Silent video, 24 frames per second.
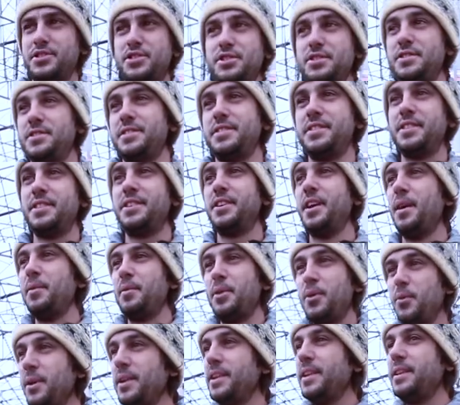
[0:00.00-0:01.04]
just
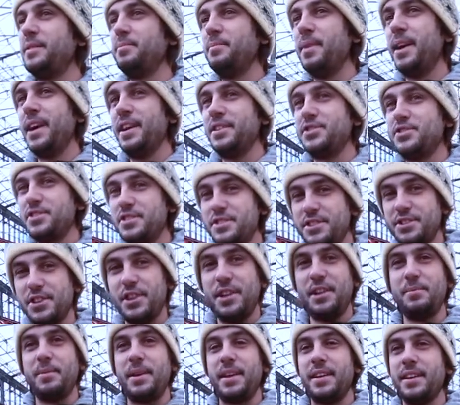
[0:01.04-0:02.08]
quit it man just
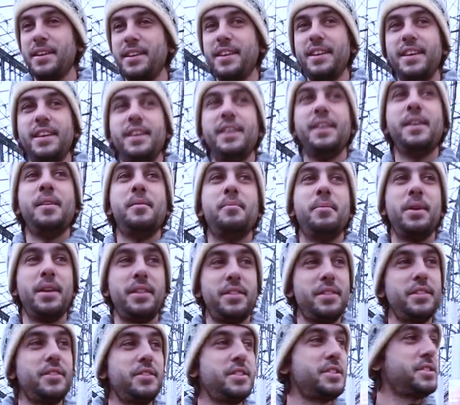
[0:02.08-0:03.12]
tell me
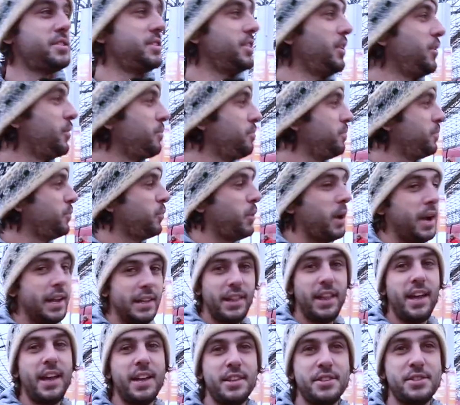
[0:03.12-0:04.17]
but there is no white
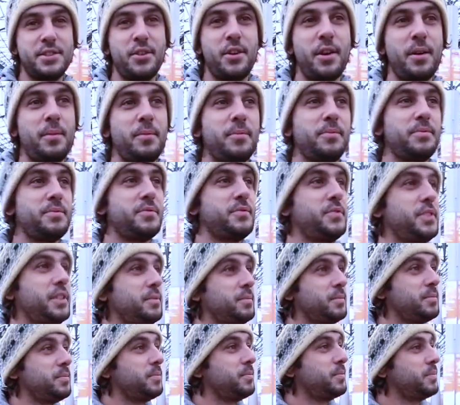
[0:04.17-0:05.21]
light so I am feel
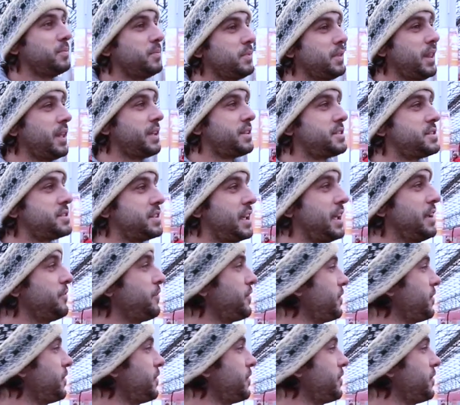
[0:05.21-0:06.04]
like safe